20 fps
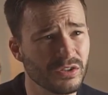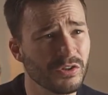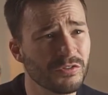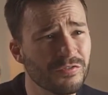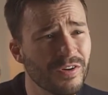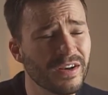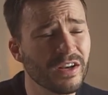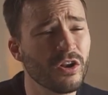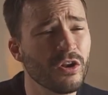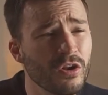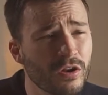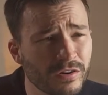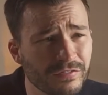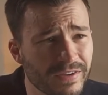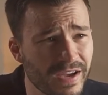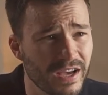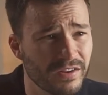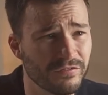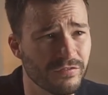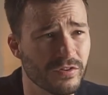you find a lot of
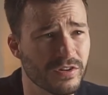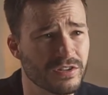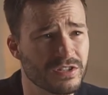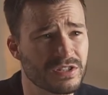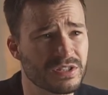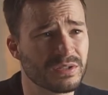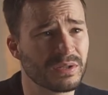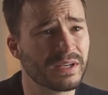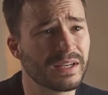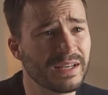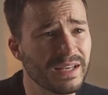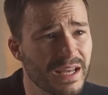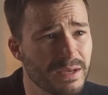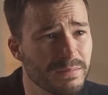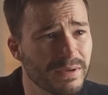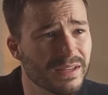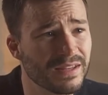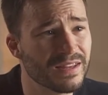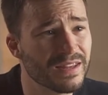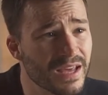adverts
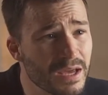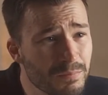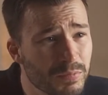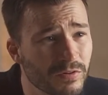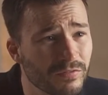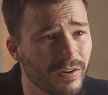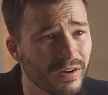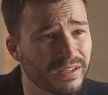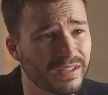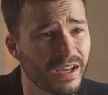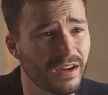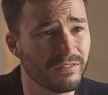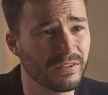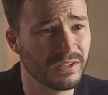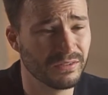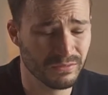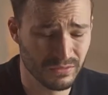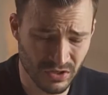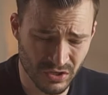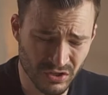claiming they provide
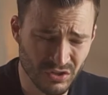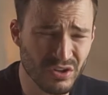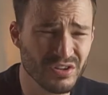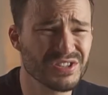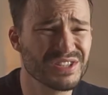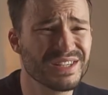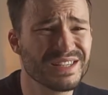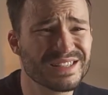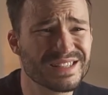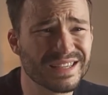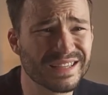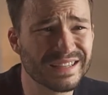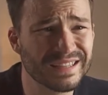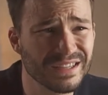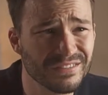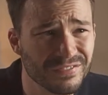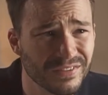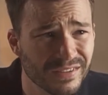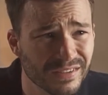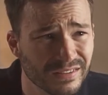cover costing
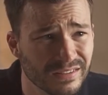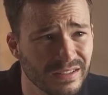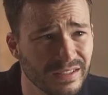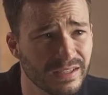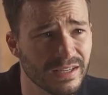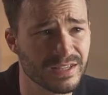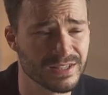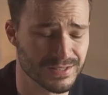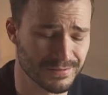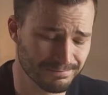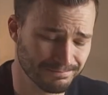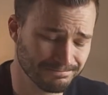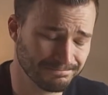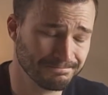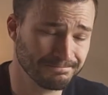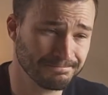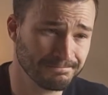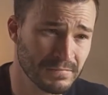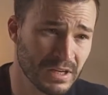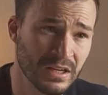significantly less.
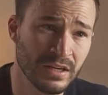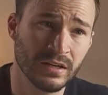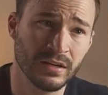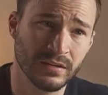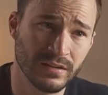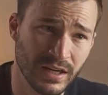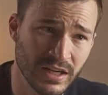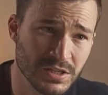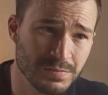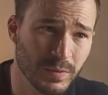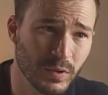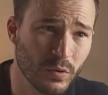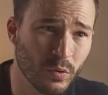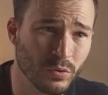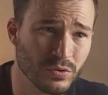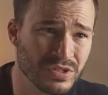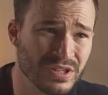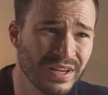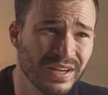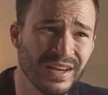That is
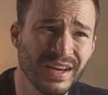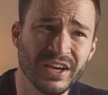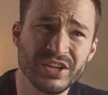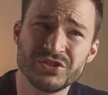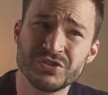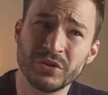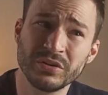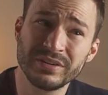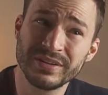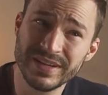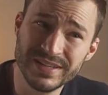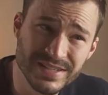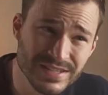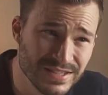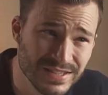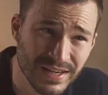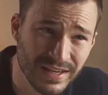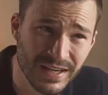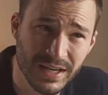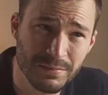because it's not
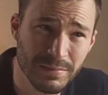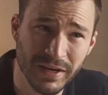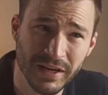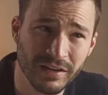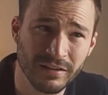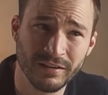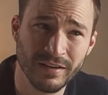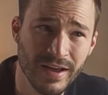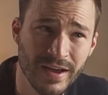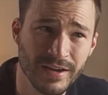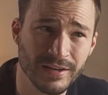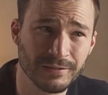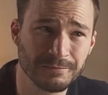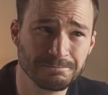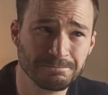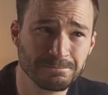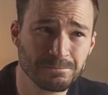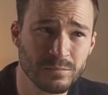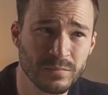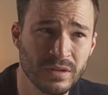necessarily a medical aid.
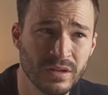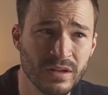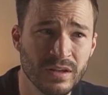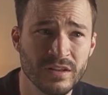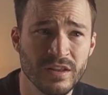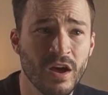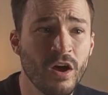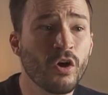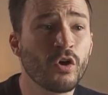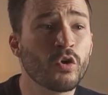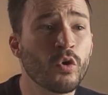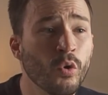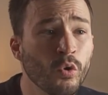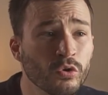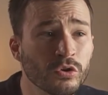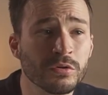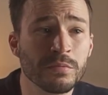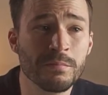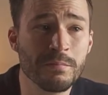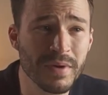They are
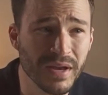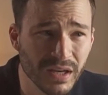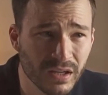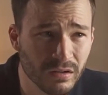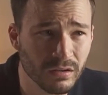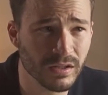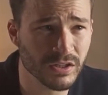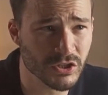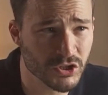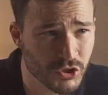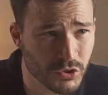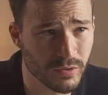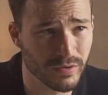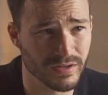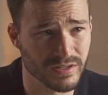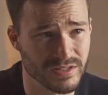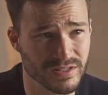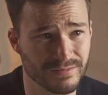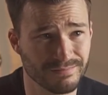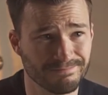called medical
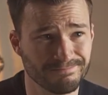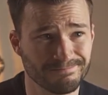insurance.